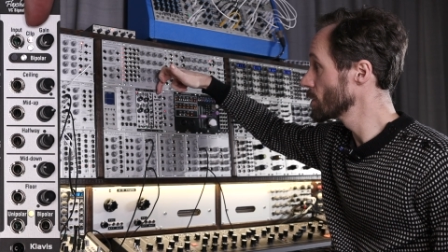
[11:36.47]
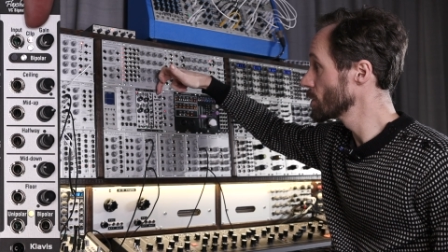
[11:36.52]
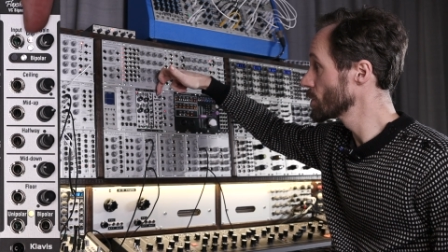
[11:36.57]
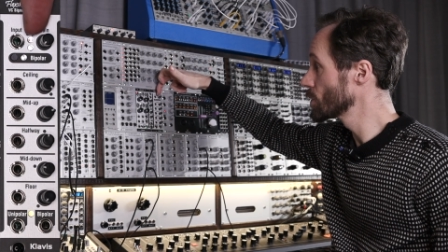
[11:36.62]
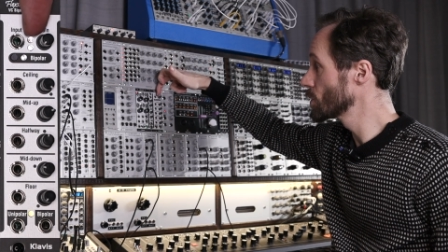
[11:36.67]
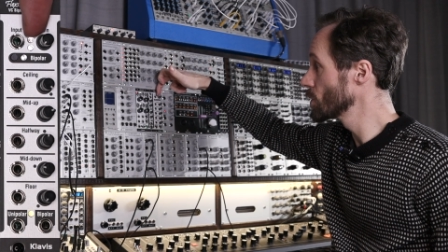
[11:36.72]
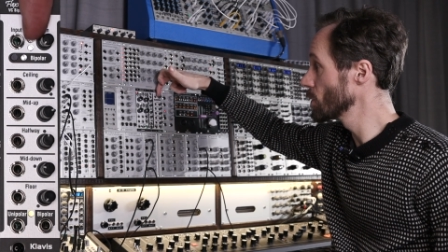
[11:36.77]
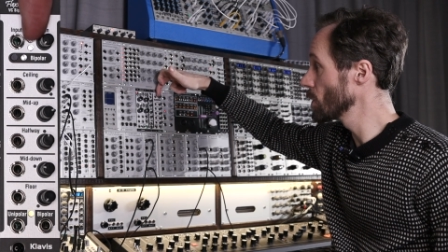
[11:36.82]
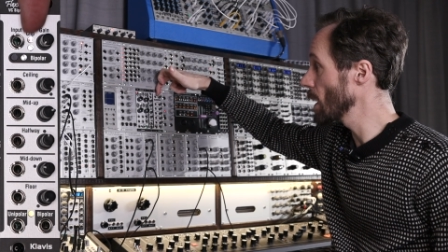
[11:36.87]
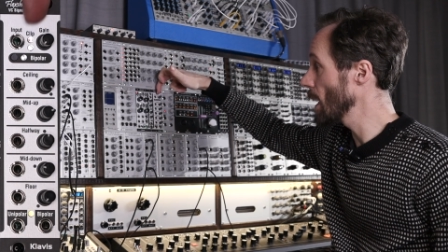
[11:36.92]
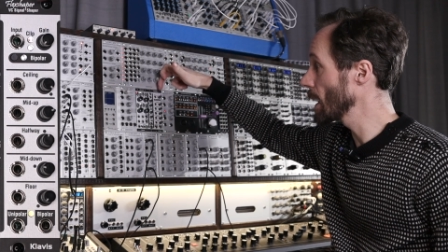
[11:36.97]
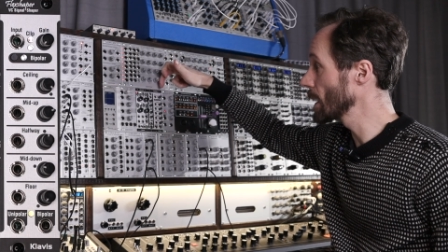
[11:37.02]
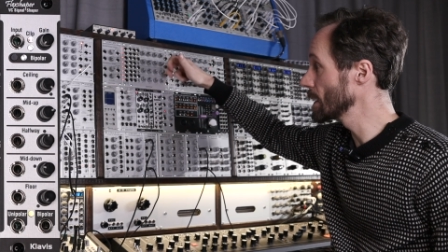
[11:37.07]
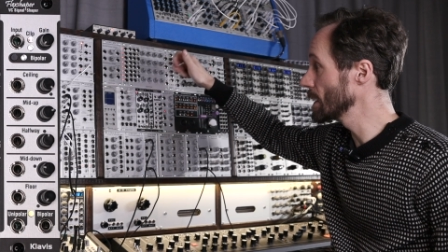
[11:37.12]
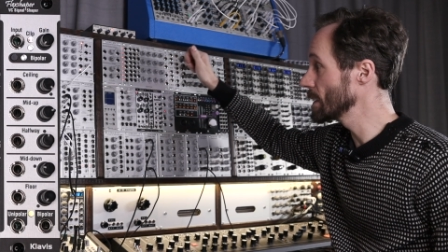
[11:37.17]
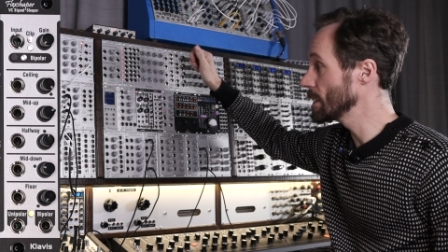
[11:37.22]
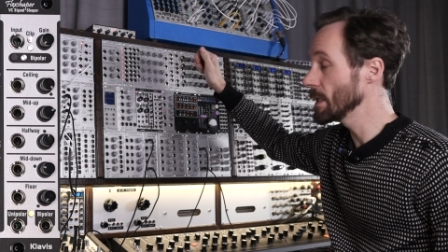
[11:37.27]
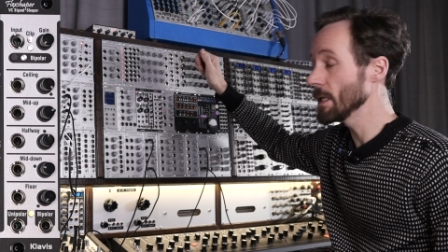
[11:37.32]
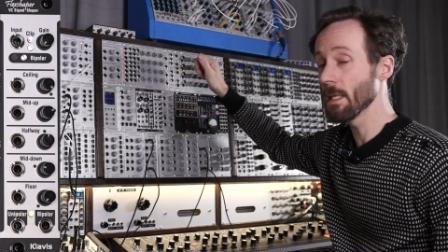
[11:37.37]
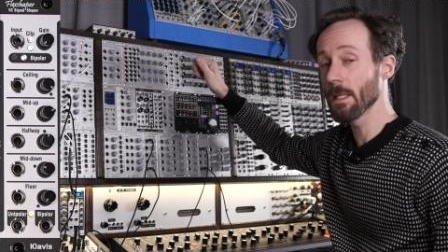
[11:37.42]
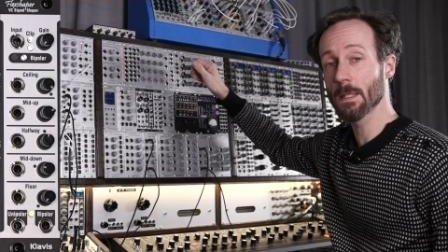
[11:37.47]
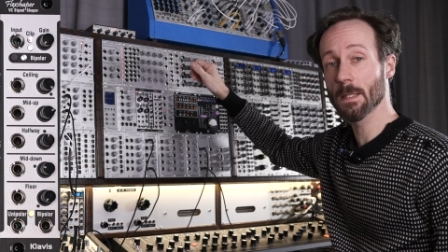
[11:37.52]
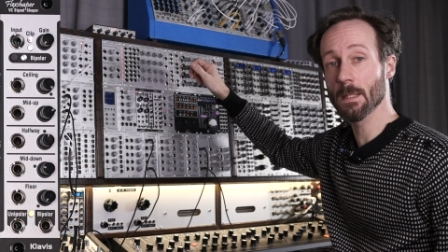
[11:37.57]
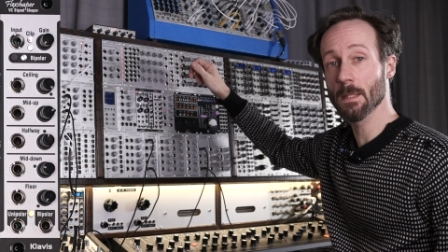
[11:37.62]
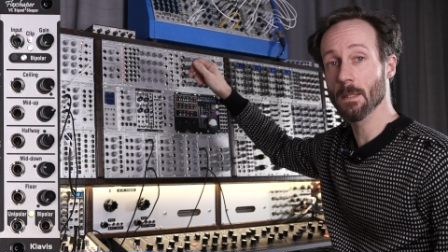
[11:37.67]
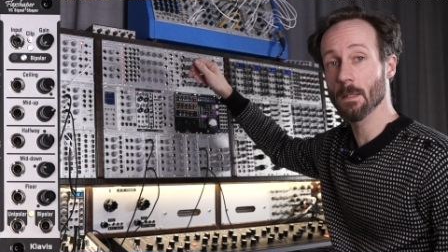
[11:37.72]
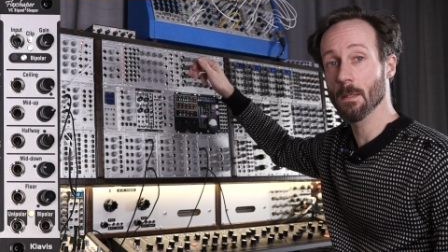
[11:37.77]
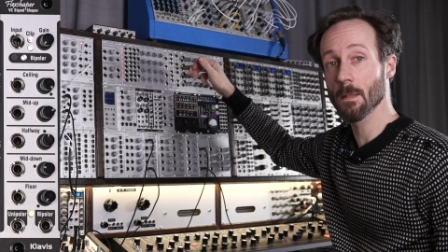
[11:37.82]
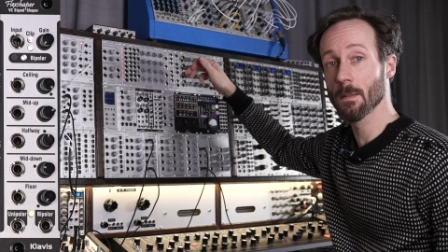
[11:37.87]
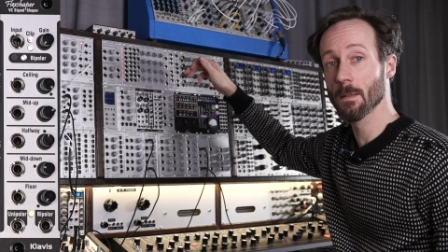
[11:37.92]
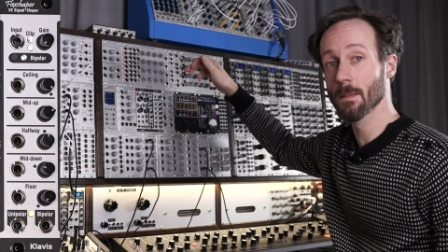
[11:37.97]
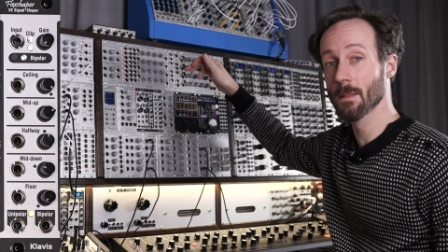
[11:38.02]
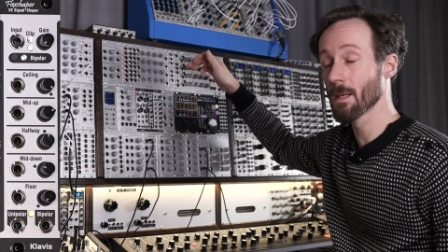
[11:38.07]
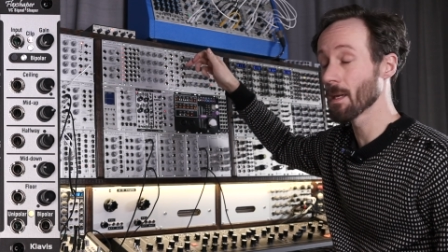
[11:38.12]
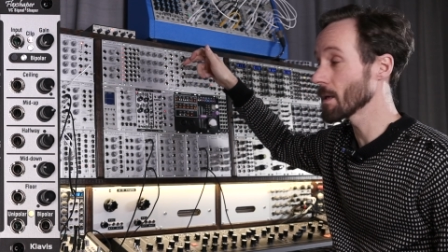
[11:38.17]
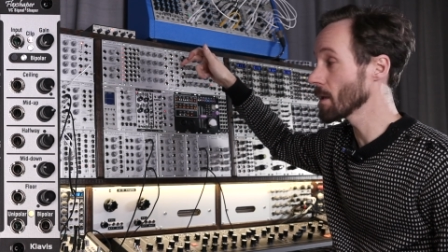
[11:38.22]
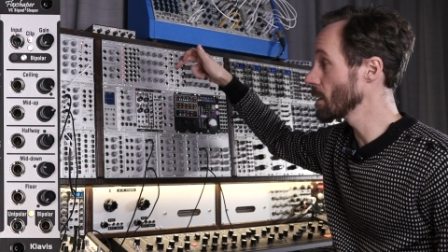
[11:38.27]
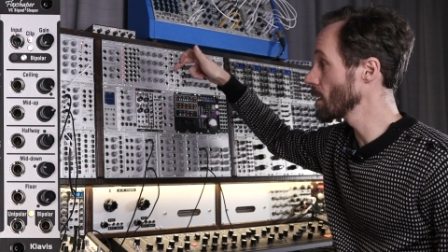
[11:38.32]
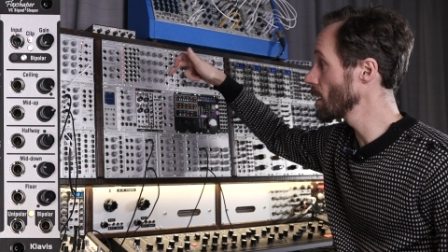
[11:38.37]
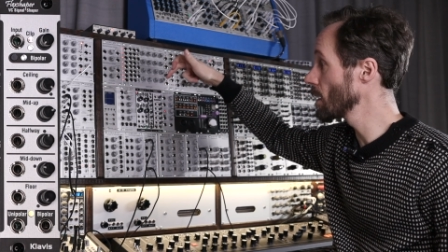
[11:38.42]
two LEDs.
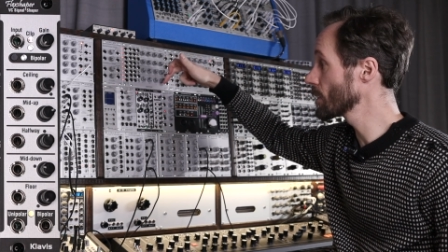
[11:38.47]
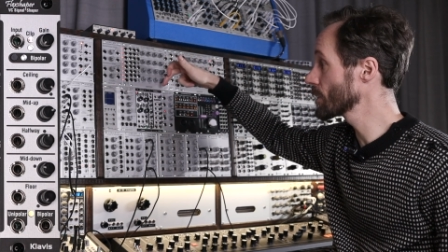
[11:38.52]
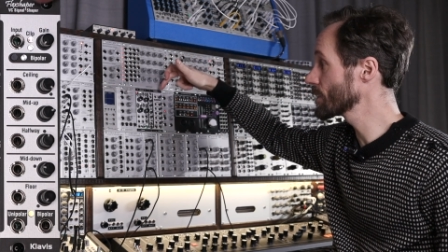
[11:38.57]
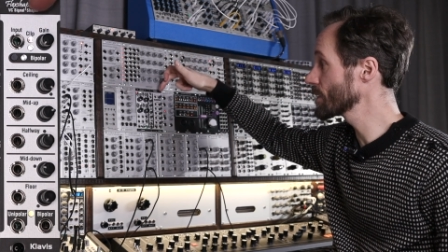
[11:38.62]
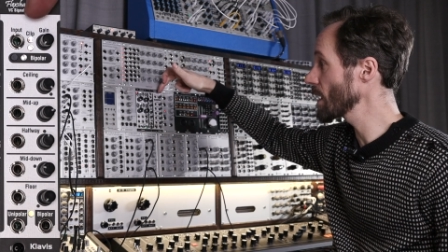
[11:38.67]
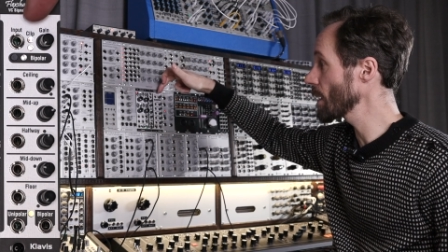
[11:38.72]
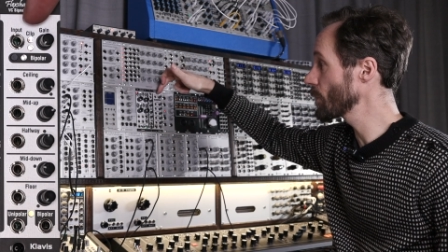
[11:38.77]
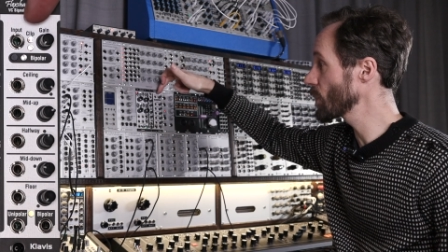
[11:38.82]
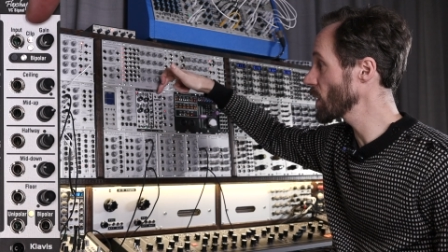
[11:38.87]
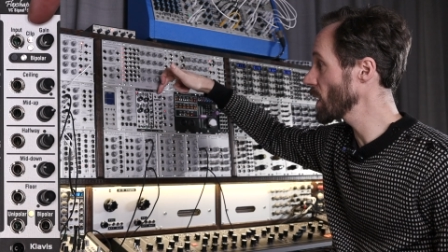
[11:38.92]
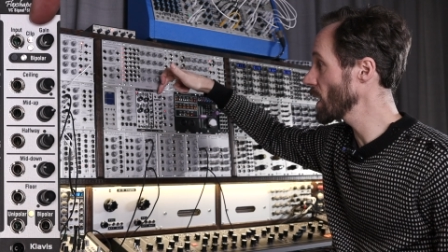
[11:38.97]
The top